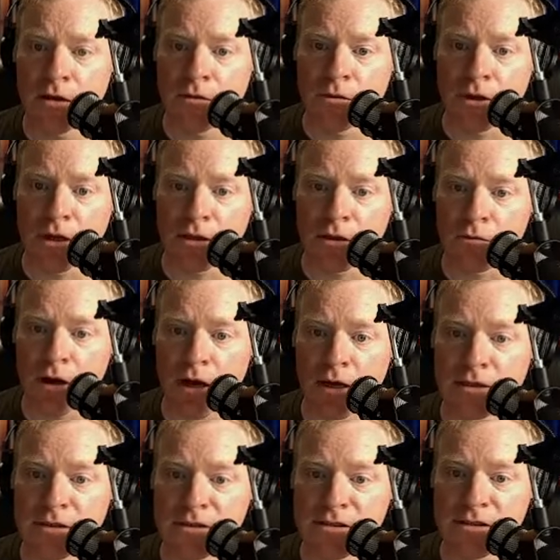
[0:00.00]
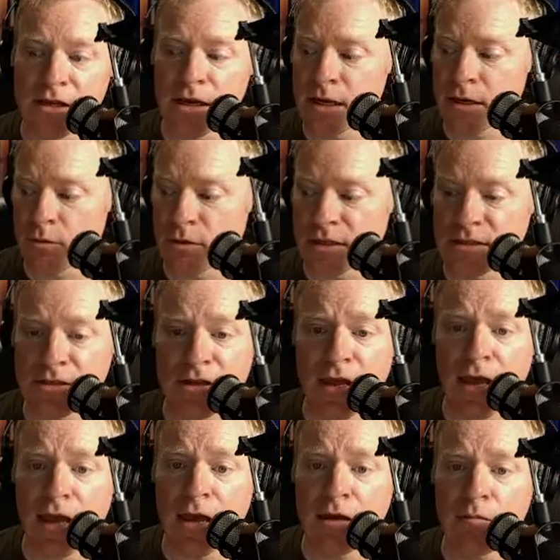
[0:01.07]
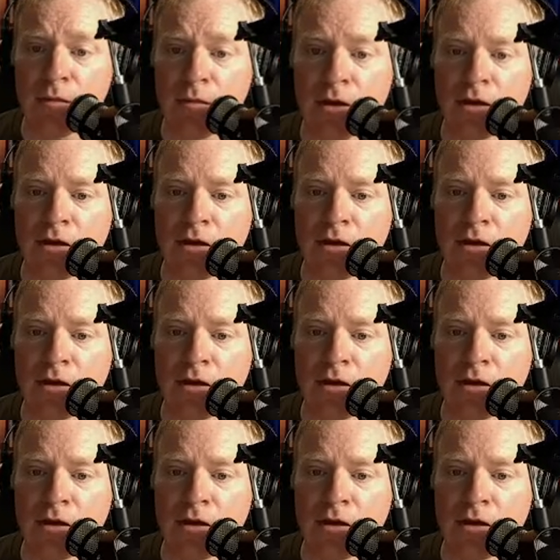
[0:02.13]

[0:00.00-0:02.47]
We've got the rocket's design with its name.